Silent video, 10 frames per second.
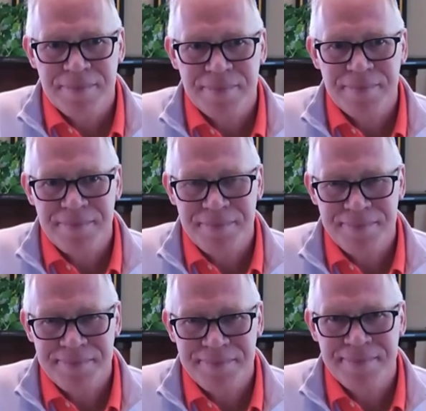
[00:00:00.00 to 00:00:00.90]

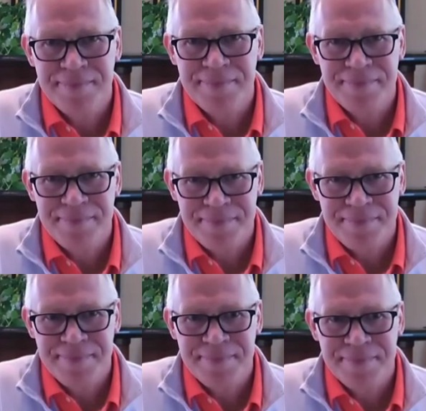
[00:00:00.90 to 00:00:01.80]

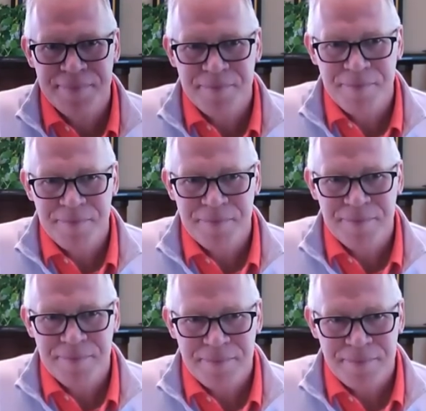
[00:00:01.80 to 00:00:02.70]

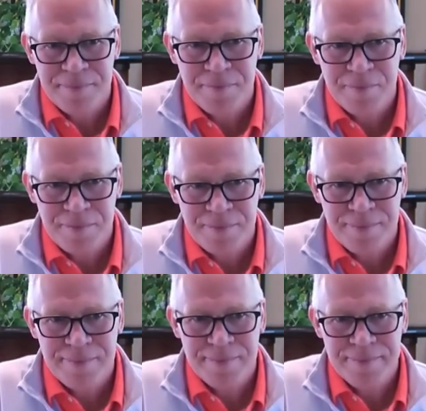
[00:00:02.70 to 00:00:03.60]

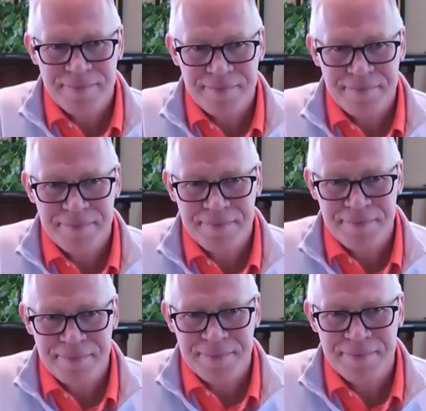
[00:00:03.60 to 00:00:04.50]

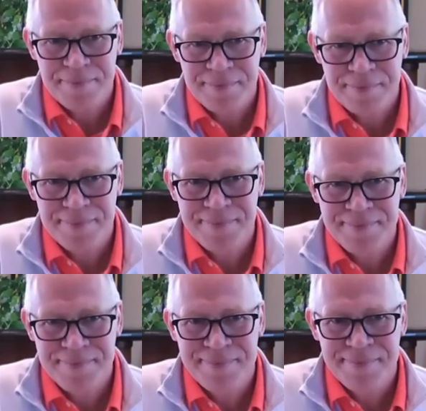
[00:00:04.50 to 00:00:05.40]

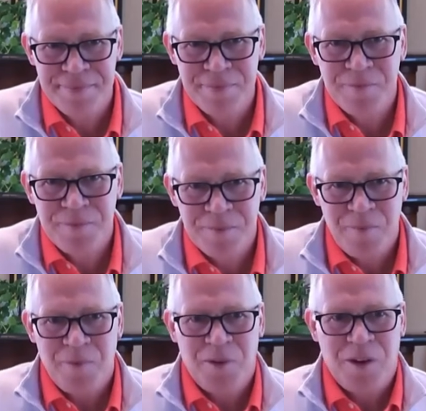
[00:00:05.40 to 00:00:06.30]

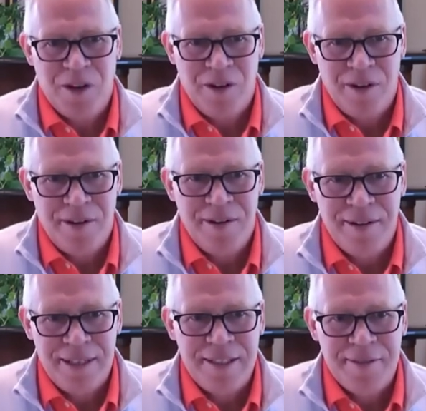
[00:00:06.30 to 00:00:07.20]

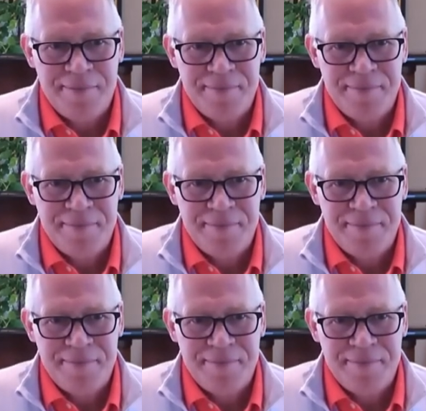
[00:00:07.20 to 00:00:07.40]
(silent)